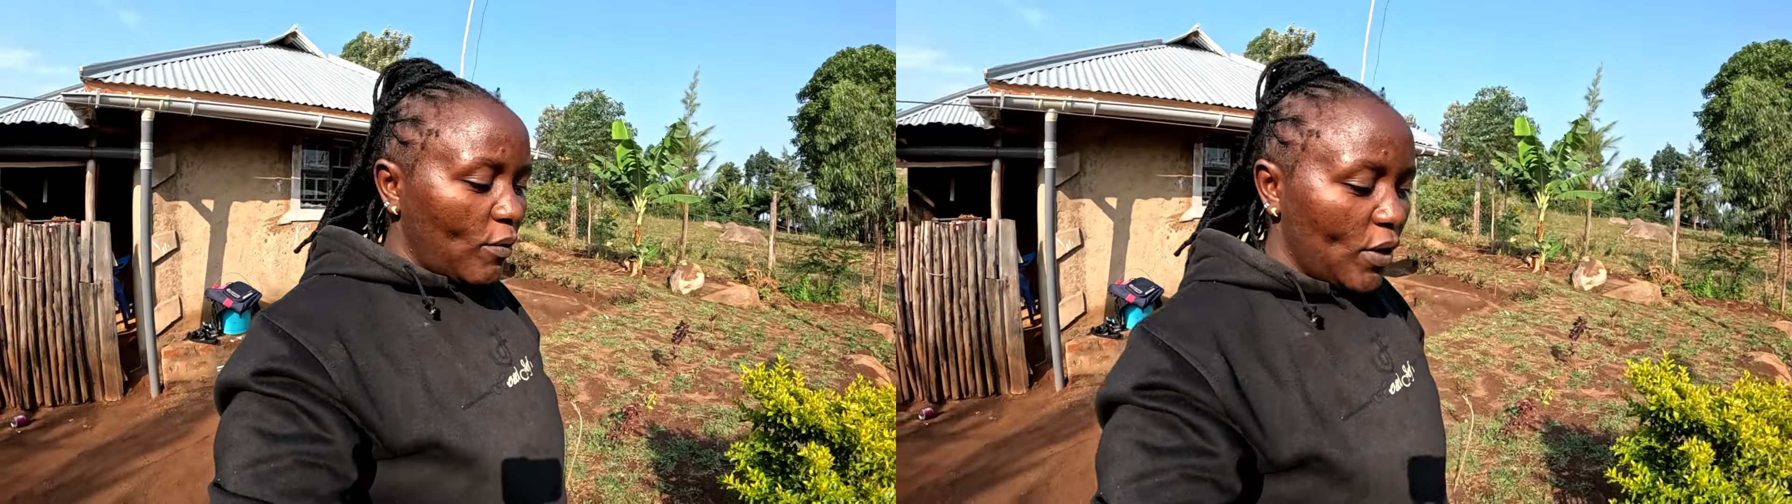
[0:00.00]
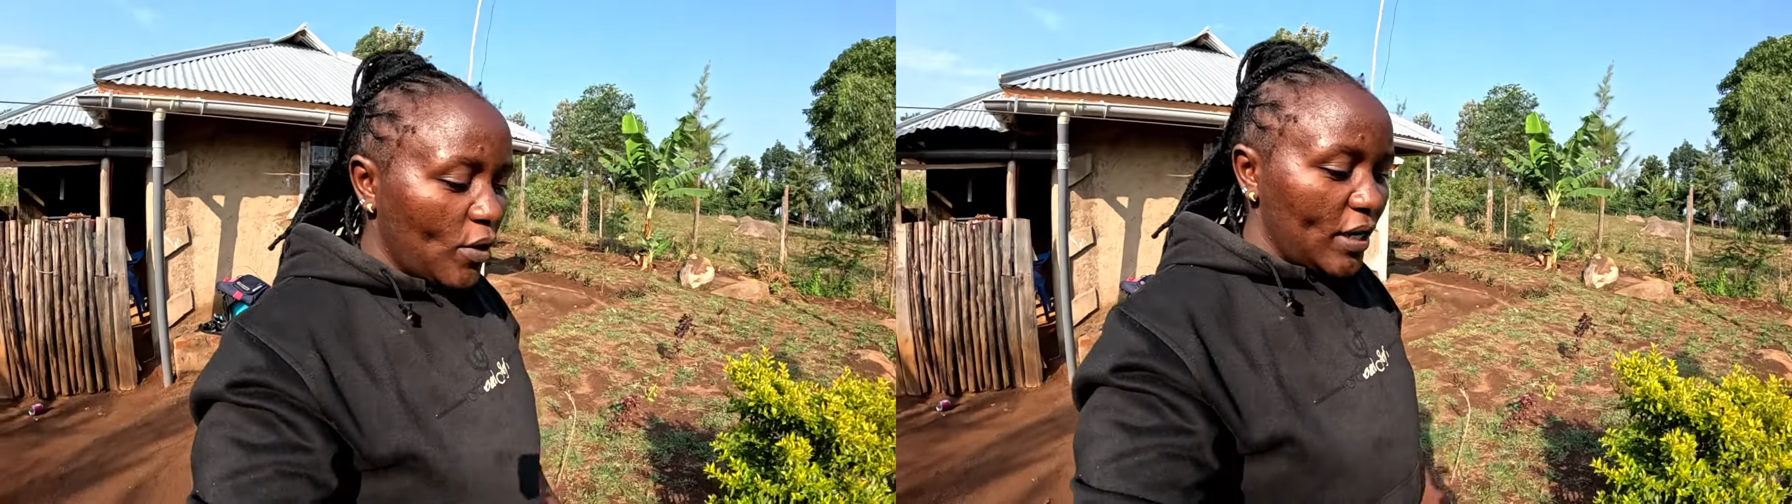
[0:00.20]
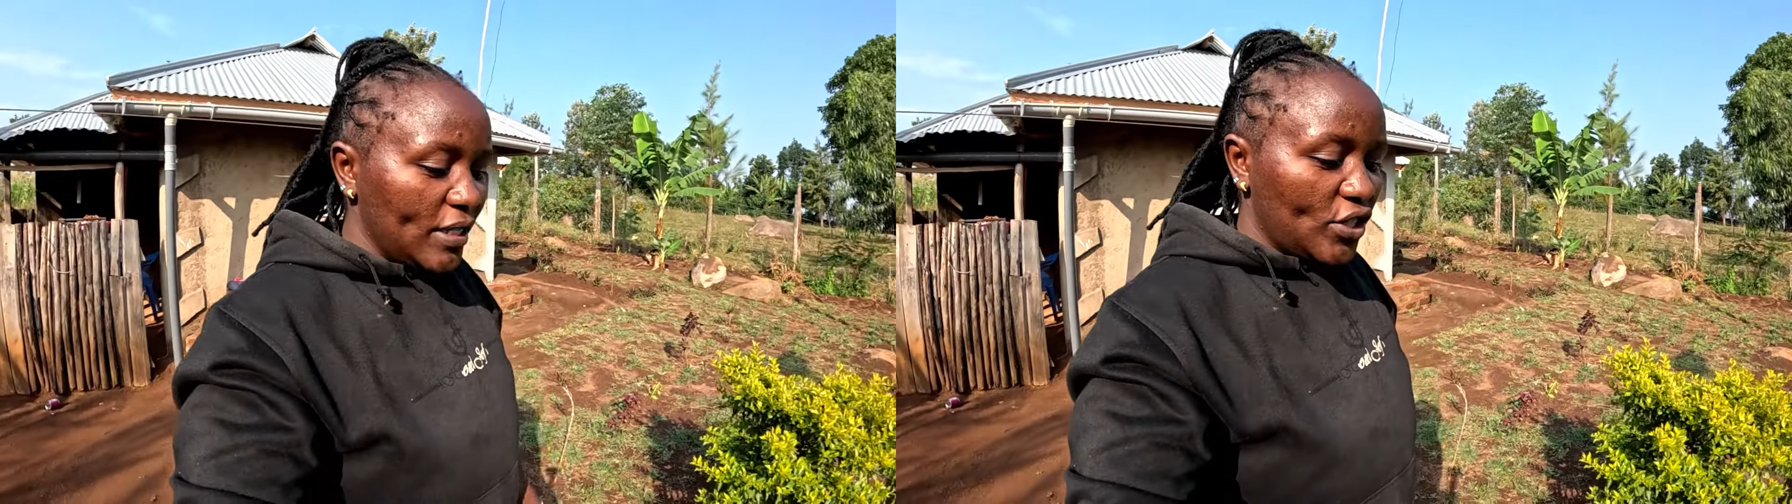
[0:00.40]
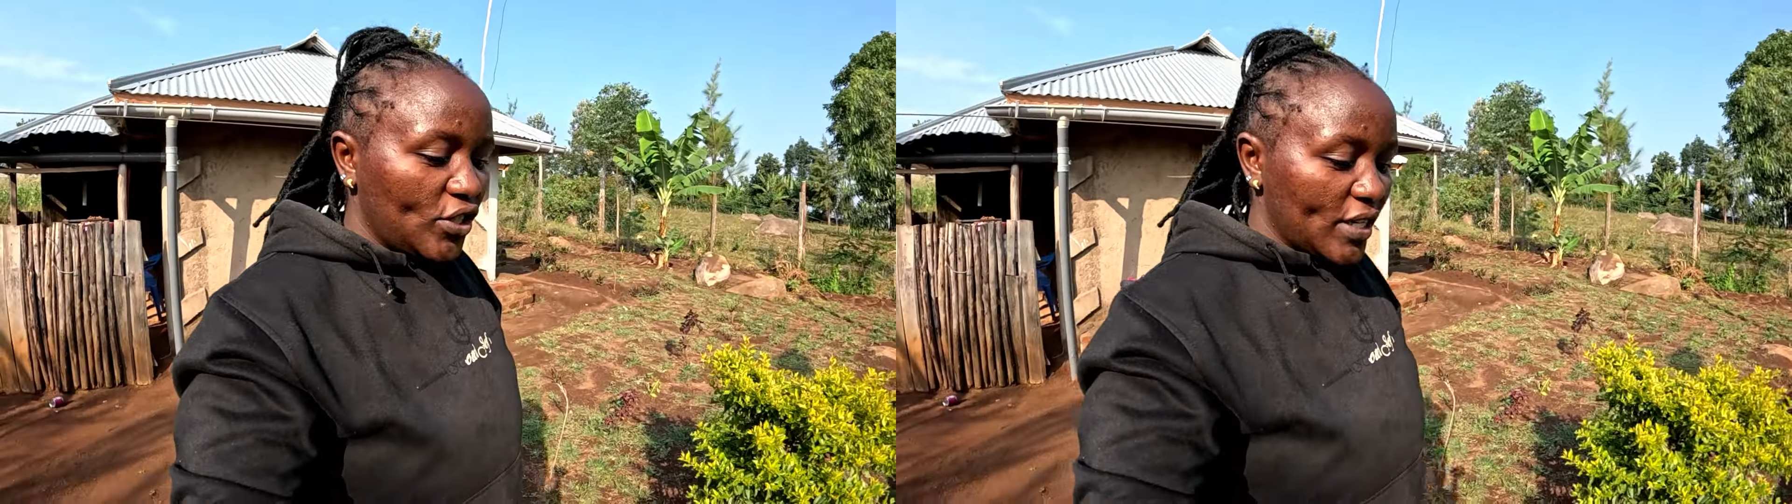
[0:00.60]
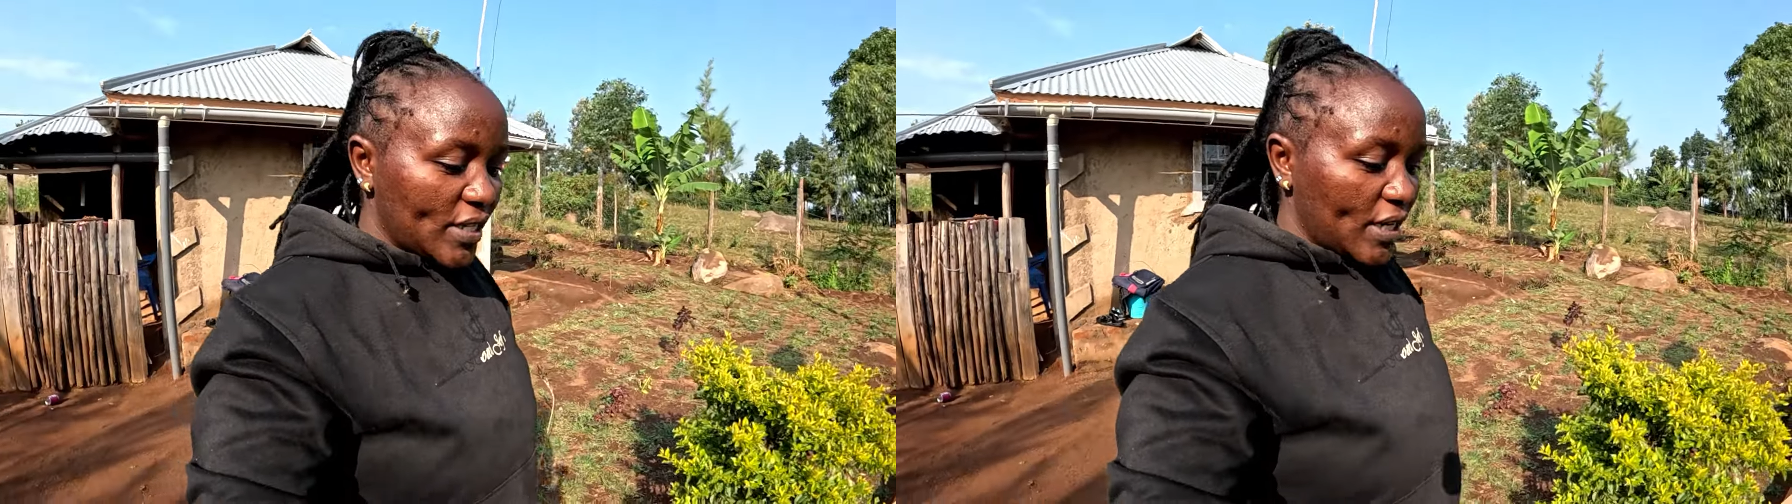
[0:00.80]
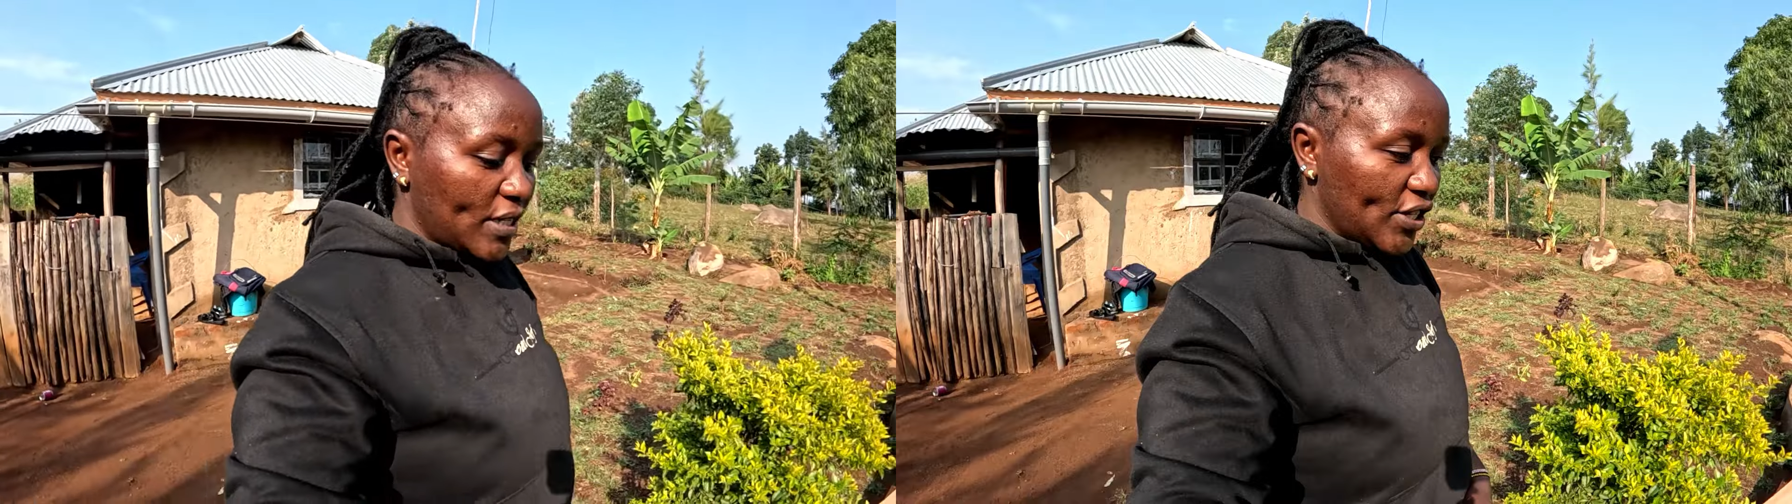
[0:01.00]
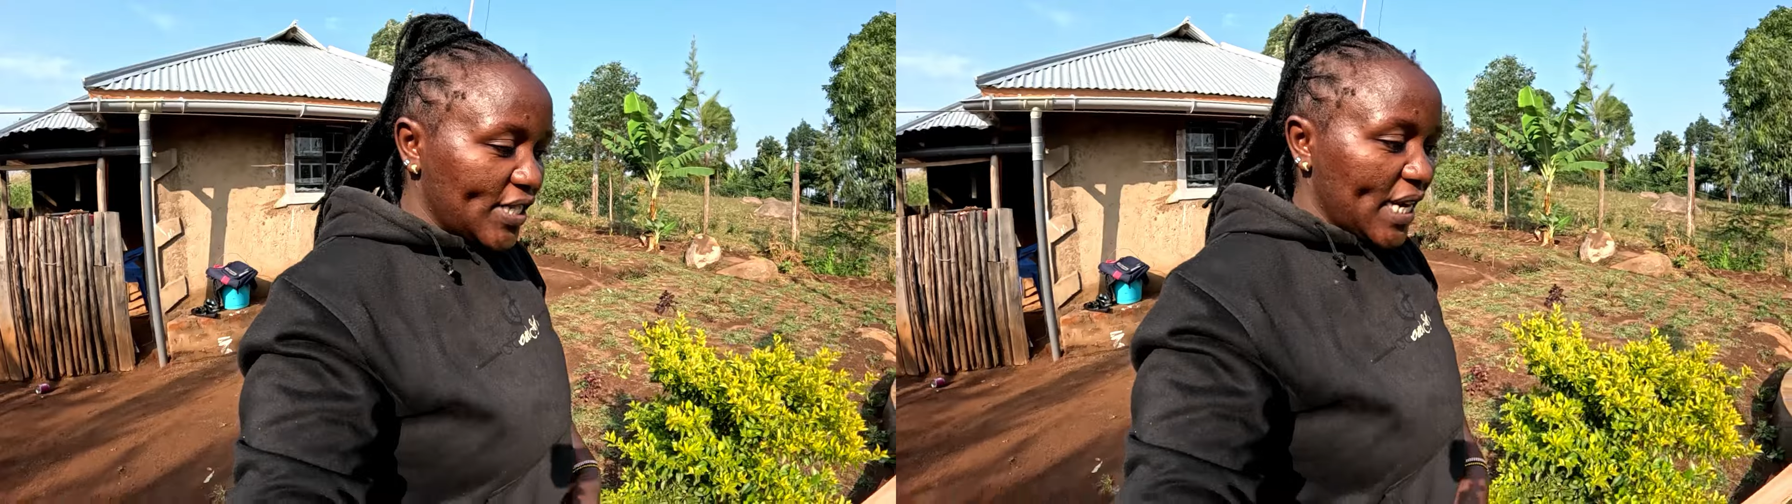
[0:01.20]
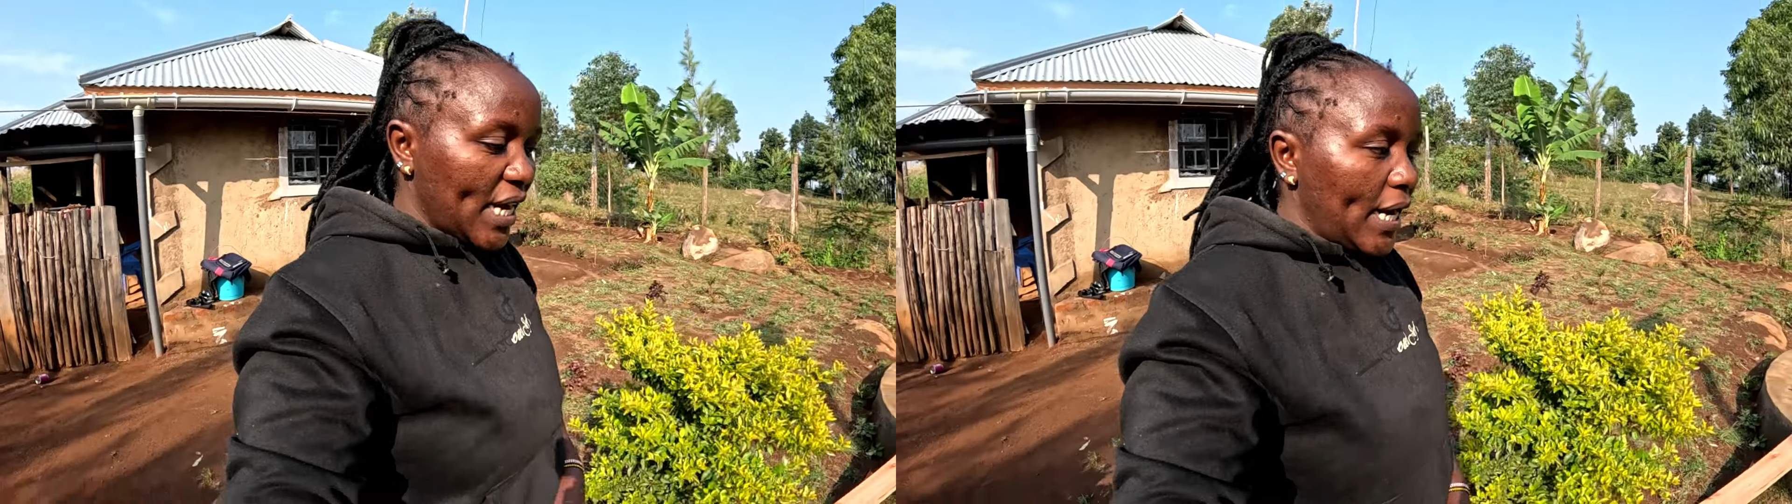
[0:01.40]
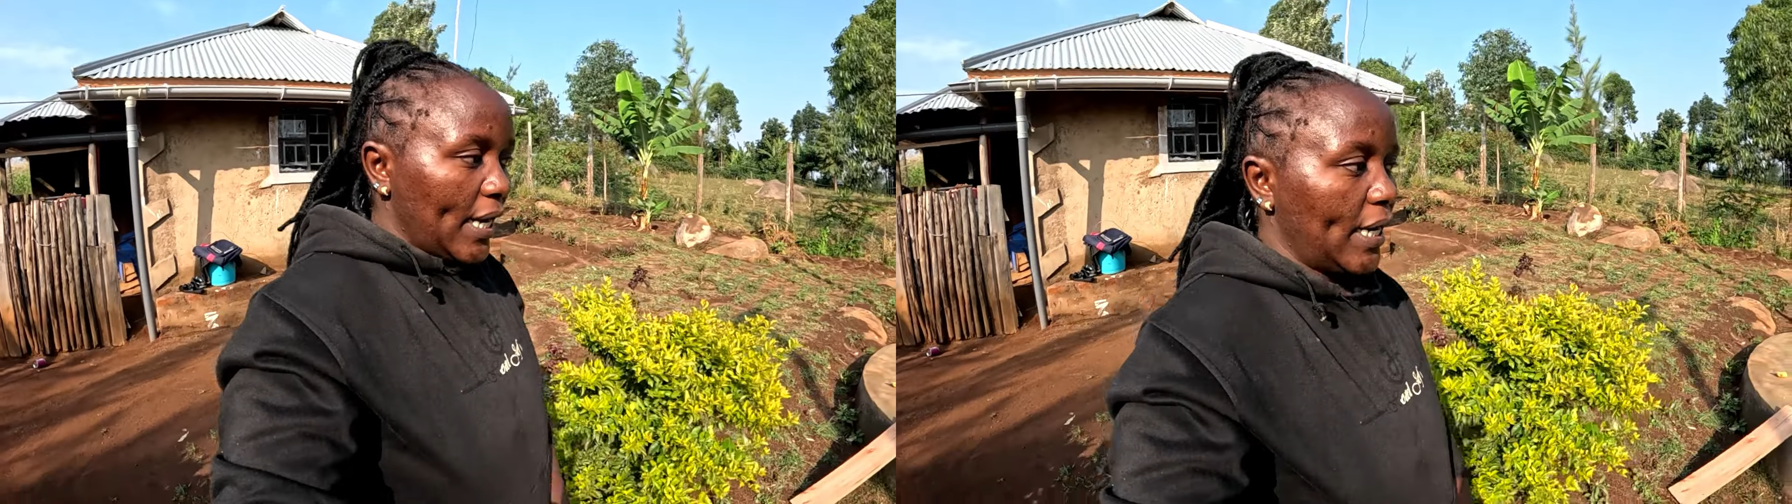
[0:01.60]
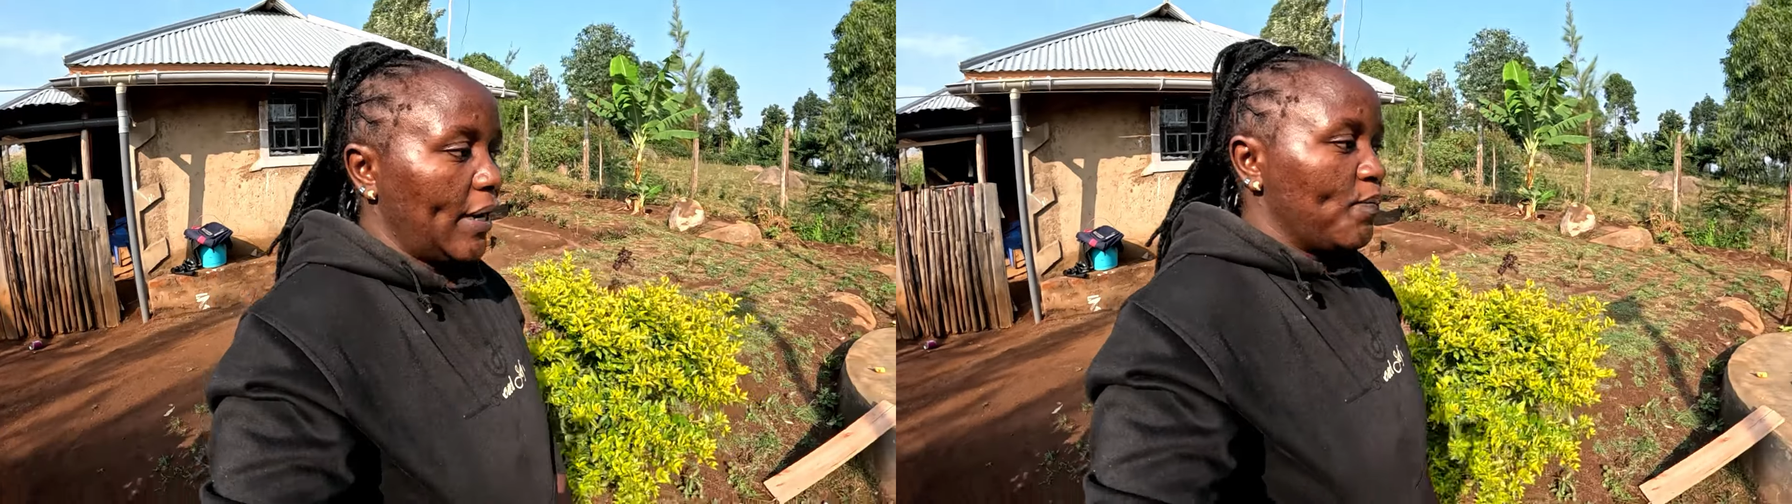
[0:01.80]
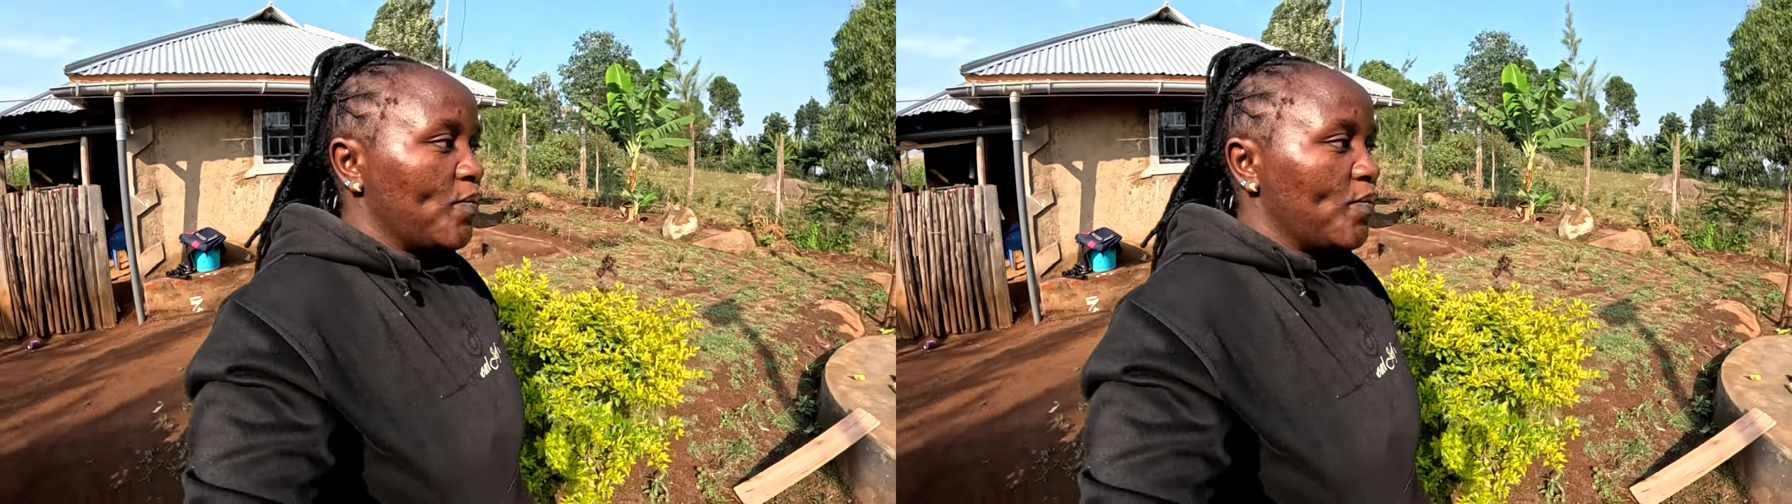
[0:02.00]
We call it chasing hunger.